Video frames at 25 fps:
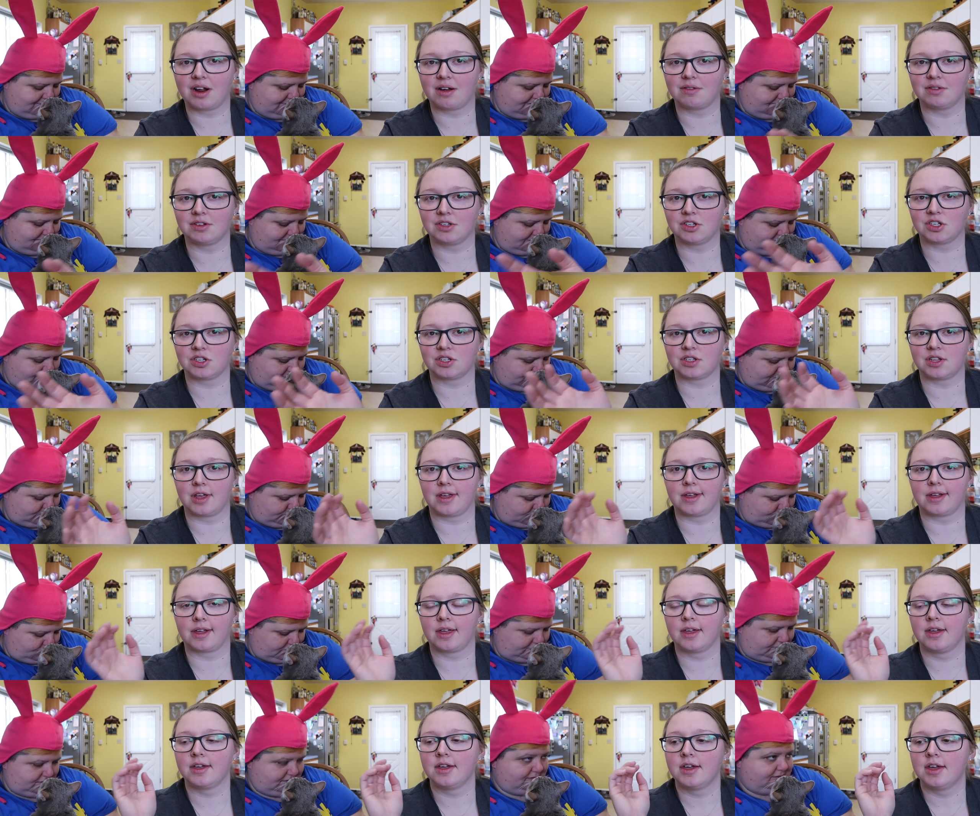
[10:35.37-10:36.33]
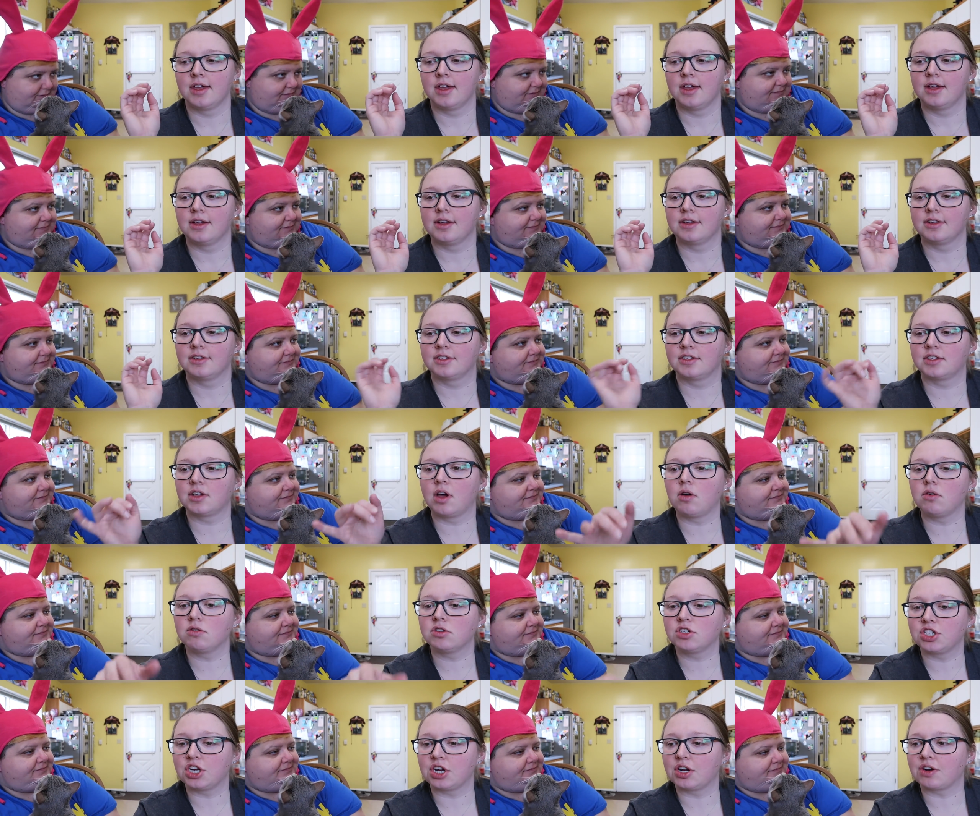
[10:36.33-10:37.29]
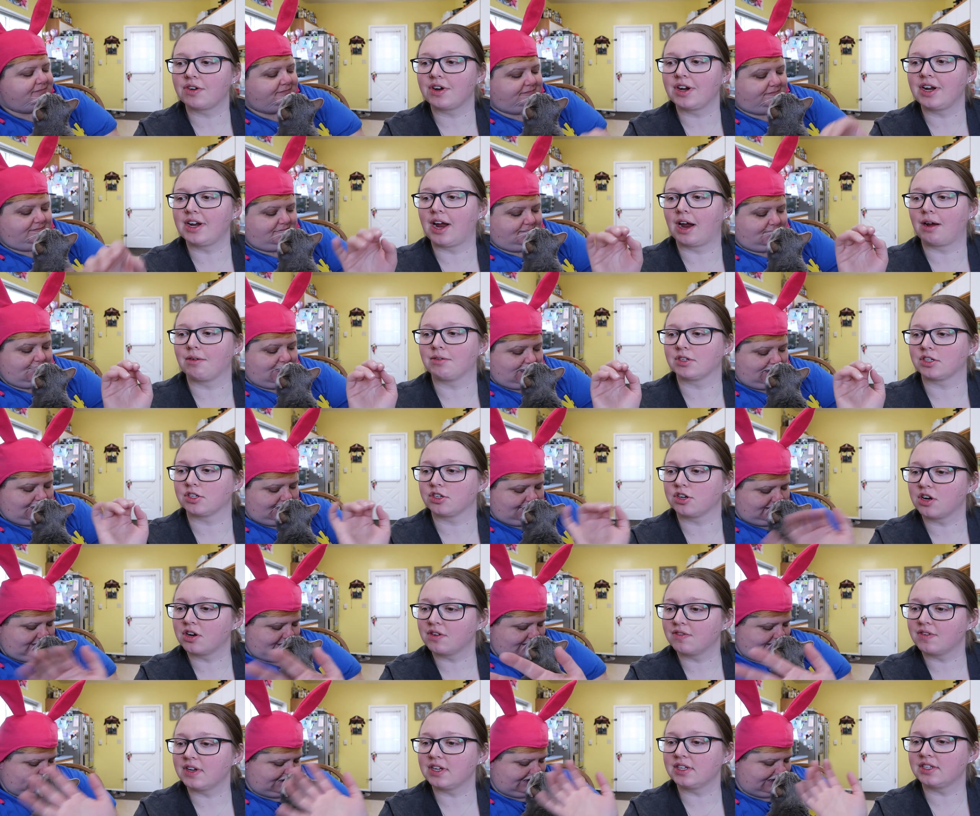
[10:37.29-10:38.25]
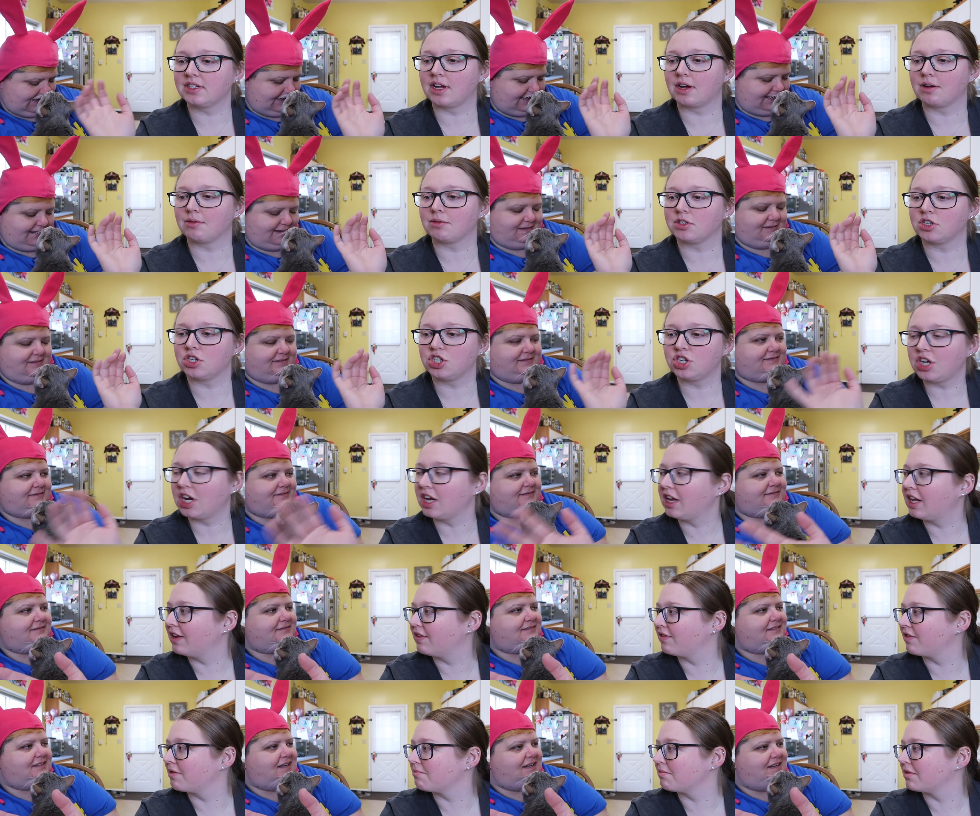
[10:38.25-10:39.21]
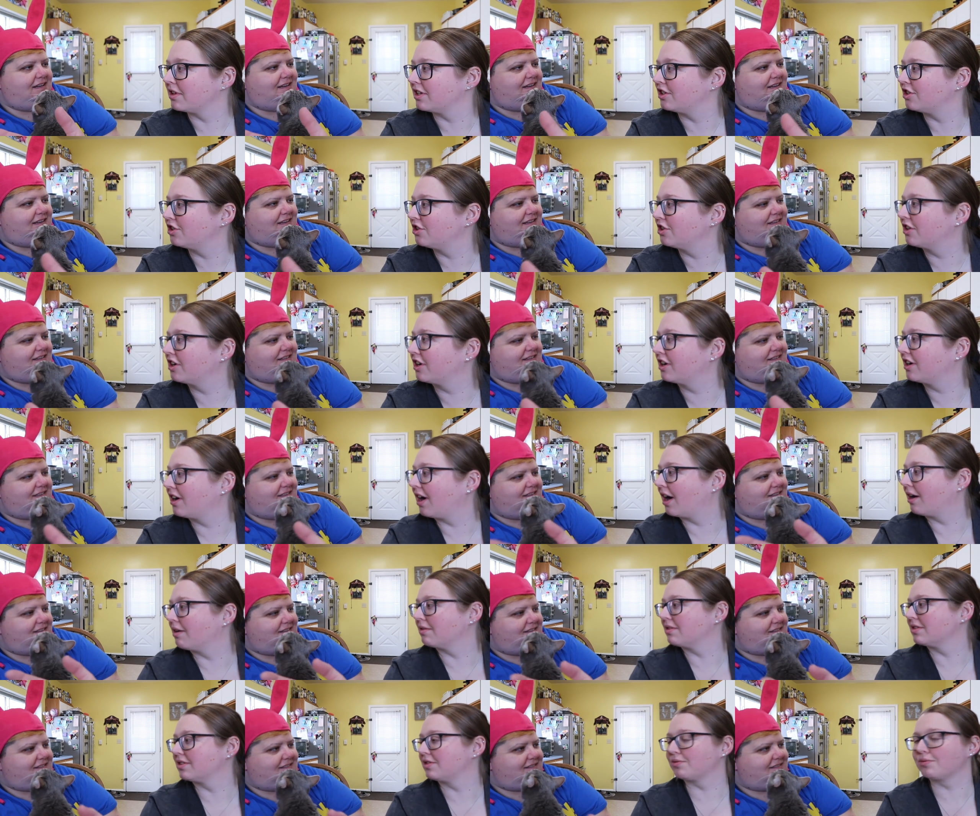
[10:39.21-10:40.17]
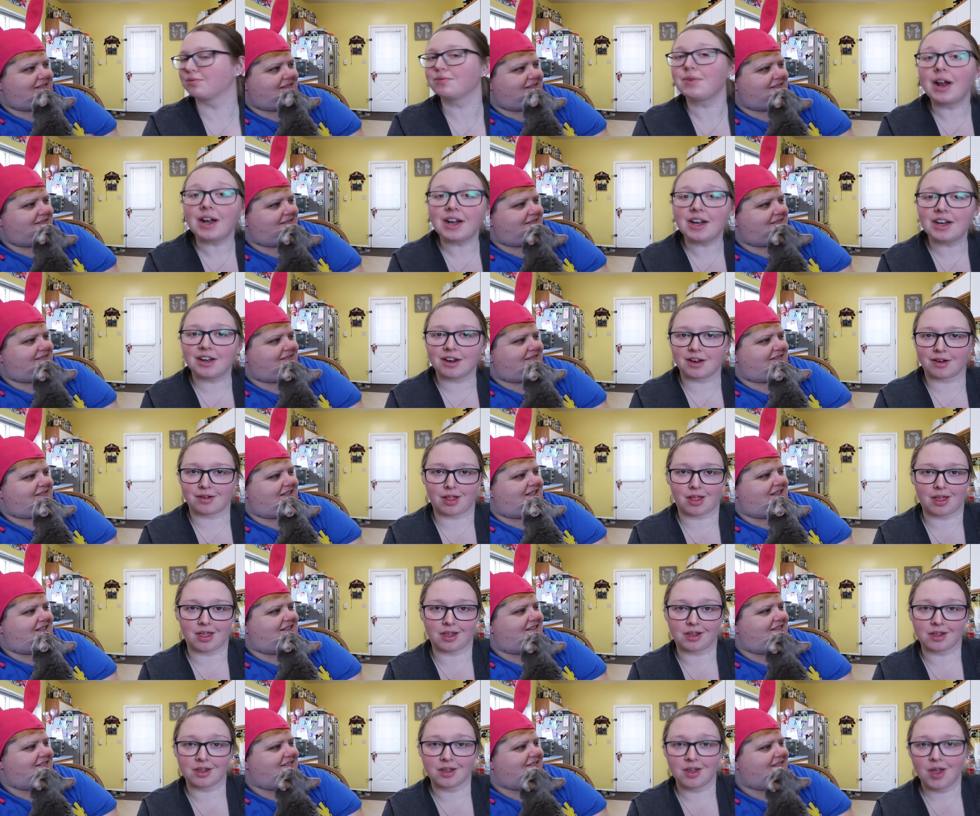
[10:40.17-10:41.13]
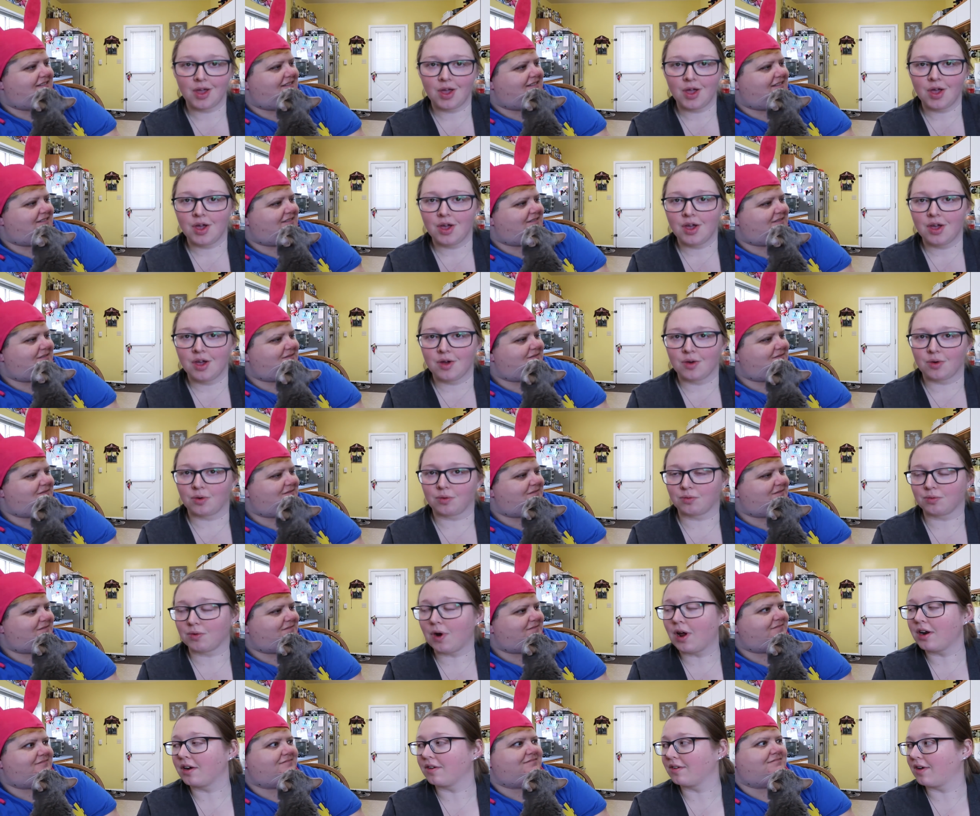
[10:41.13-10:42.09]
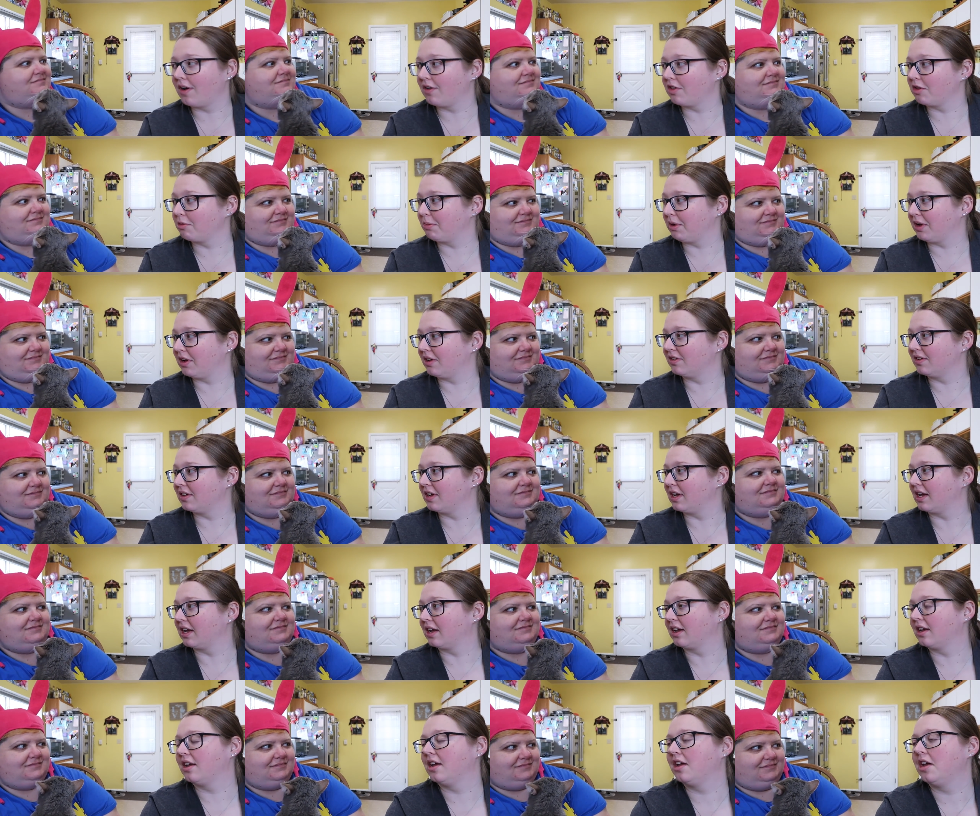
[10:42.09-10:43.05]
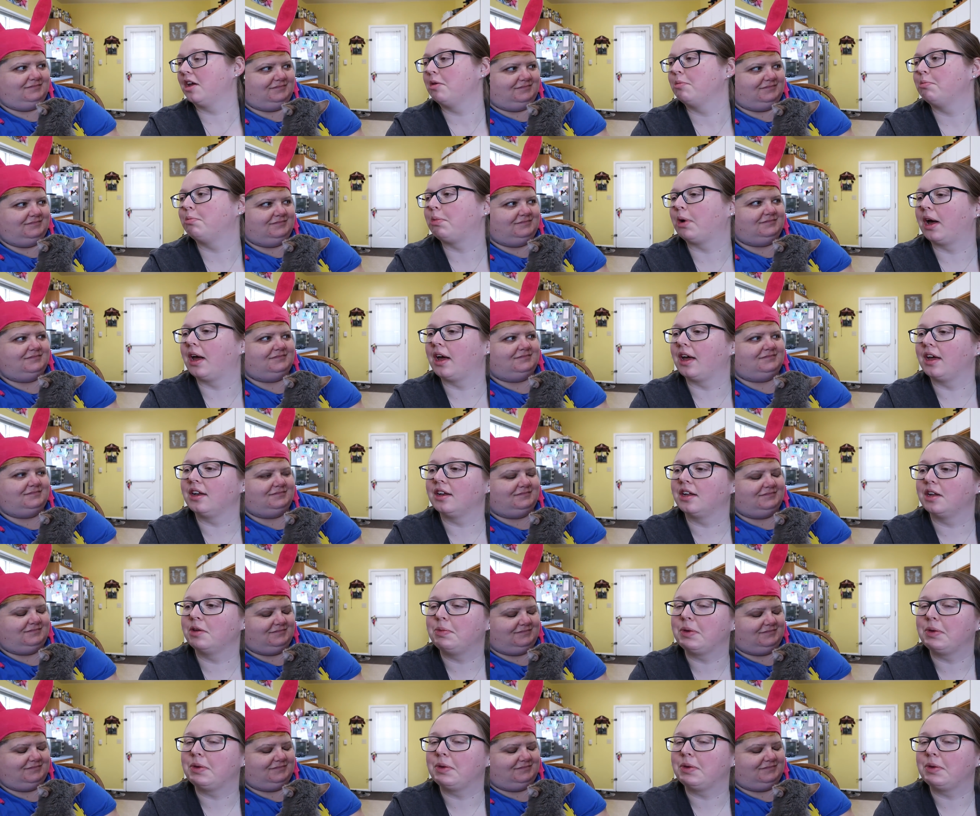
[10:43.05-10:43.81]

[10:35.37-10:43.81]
Speaker 1: and I was just like so jittery. I was nervous. I was shaky from the sugar. I was ready to like run around the building, but